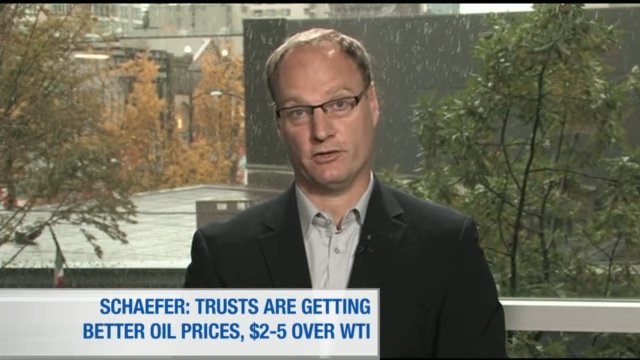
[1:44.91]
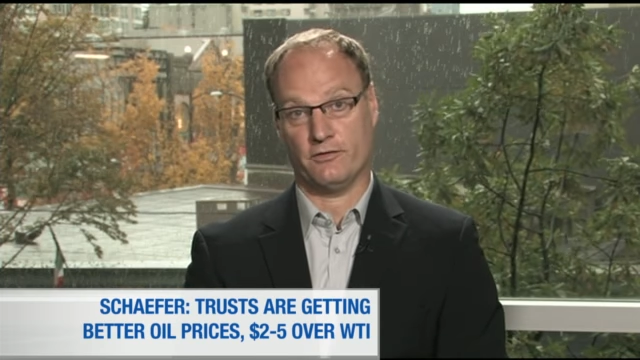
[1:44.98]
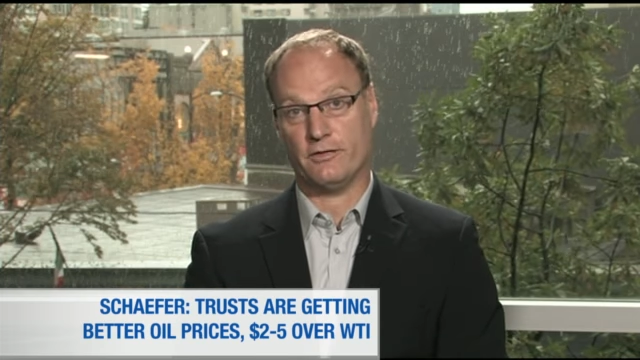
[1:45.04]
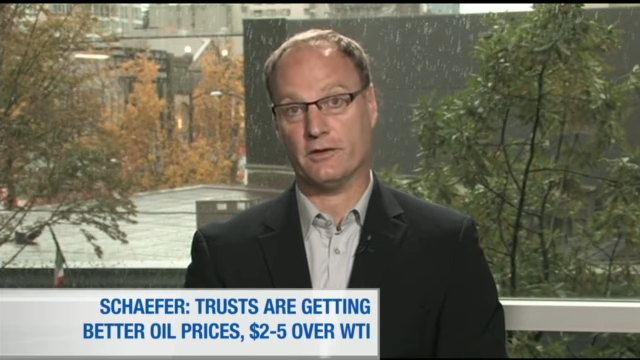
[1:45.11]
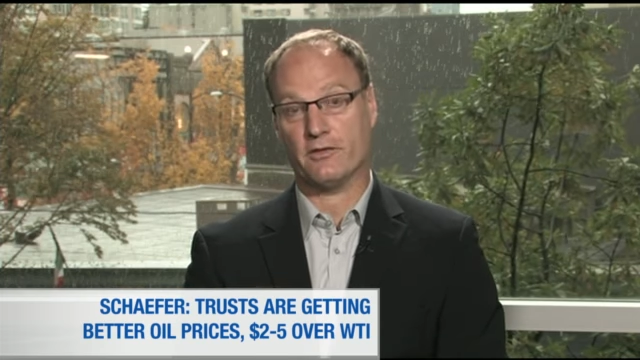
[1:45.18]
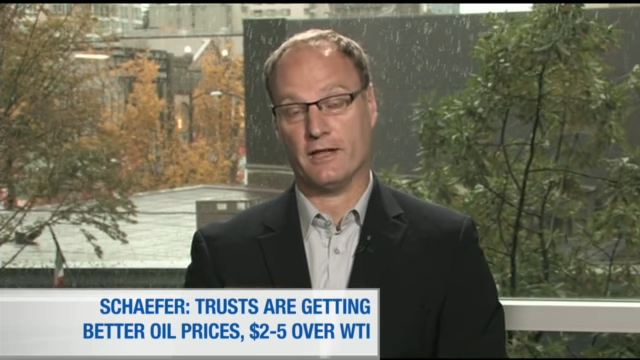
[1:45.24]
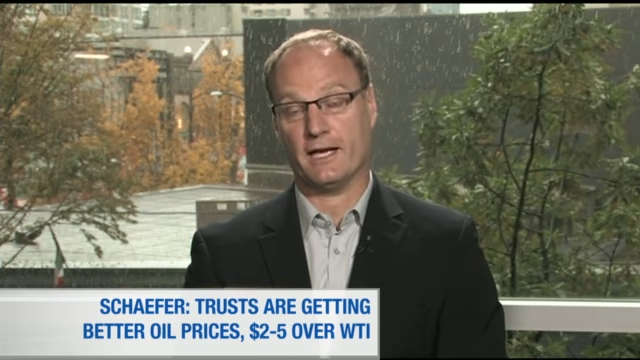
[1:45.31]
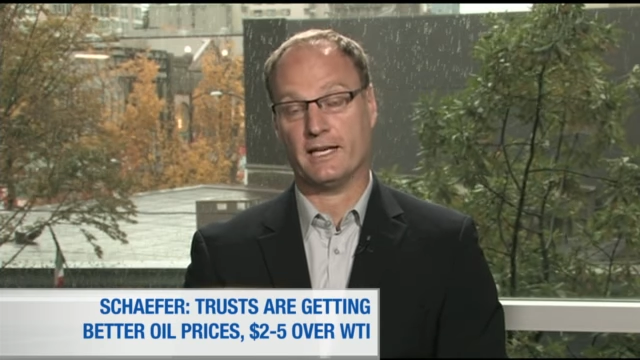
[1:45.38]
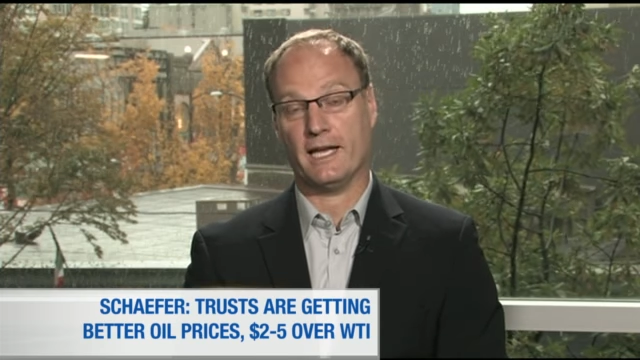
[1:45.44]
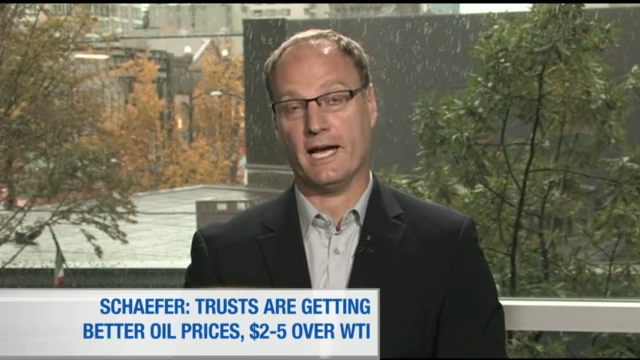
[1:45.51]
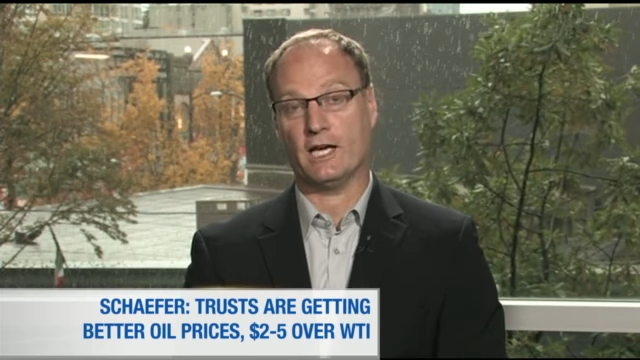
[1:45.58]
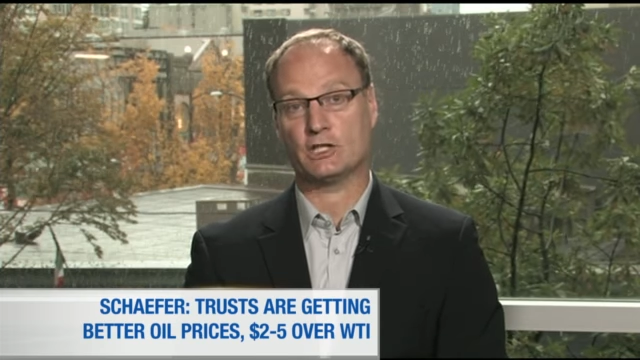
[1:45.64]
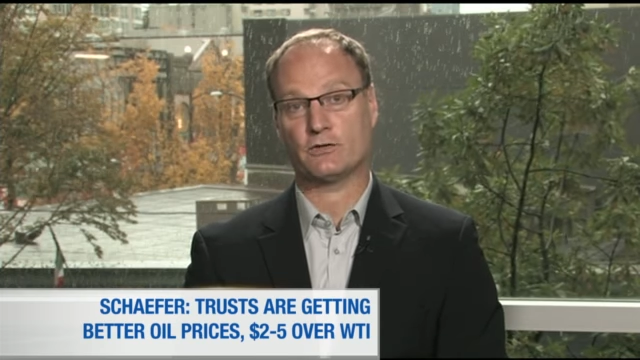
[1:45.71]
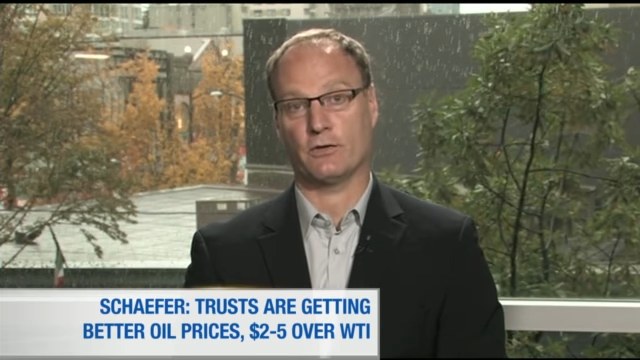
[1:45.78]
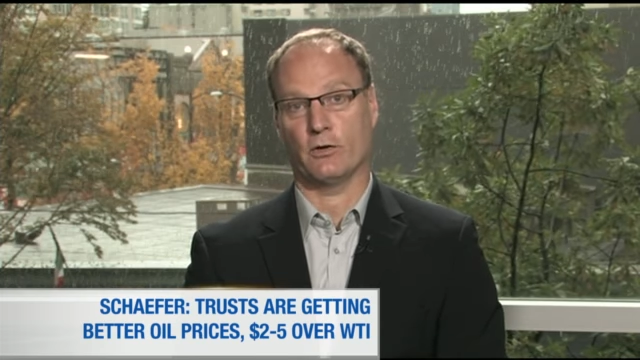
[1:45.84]
to fill that
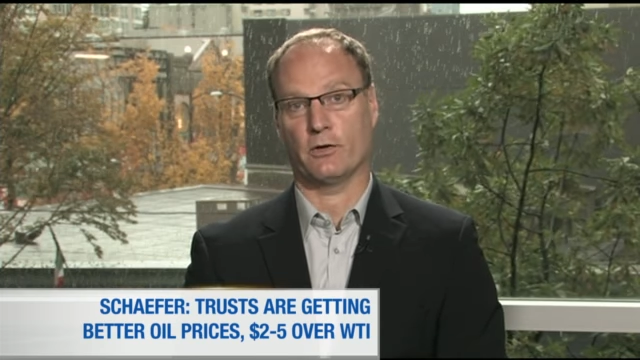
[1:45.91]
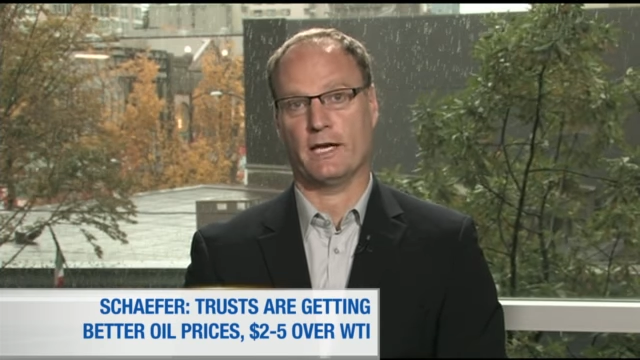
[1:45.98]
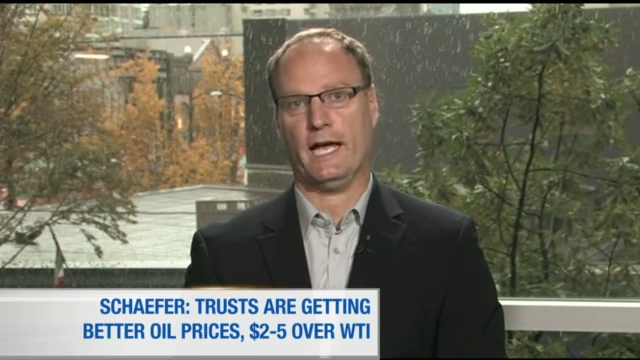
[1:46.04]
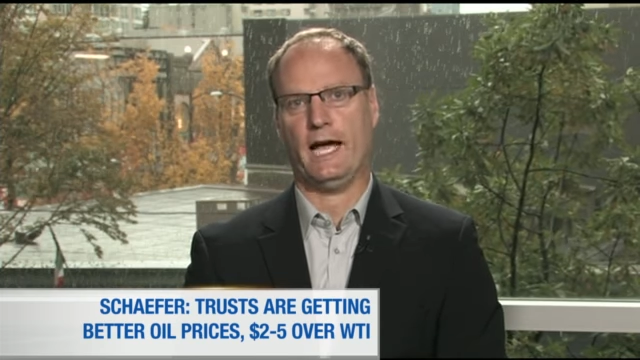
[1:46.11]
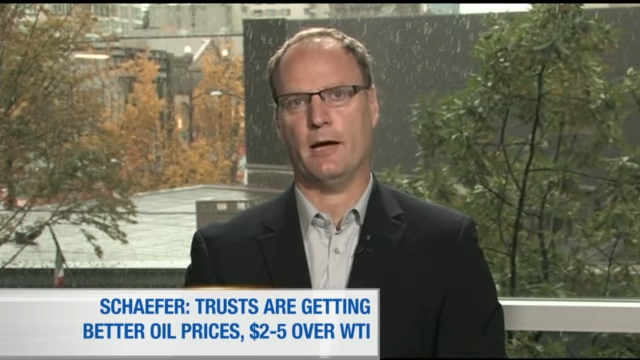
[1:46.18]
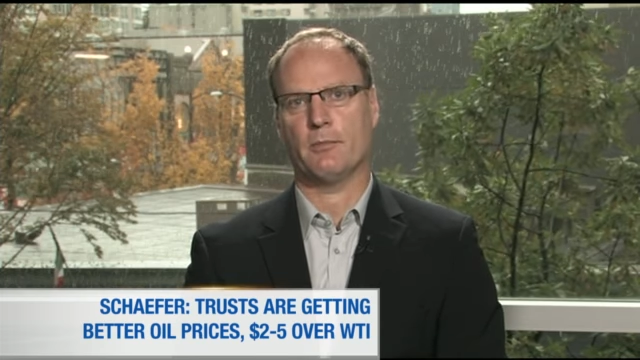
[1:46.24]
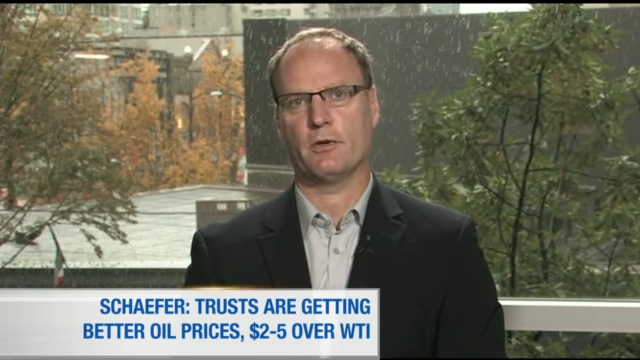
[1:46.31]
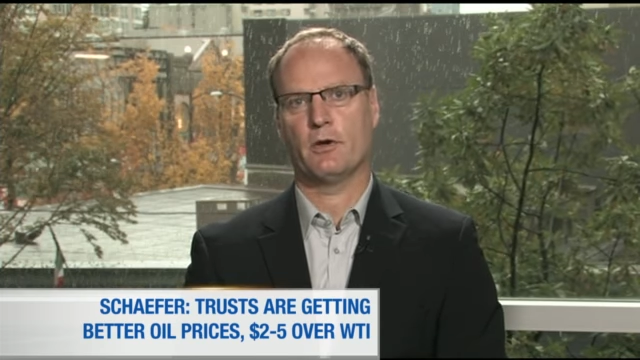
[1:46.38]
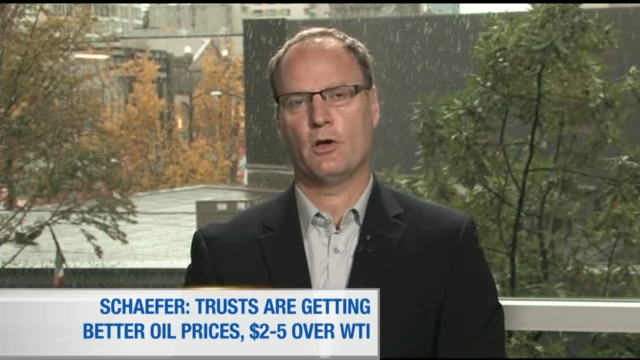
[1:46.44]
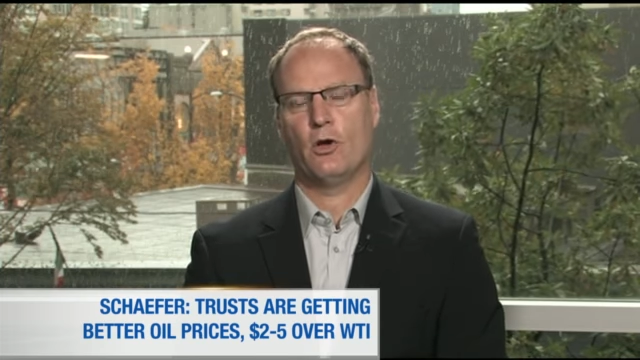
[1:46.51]
cash flow gap.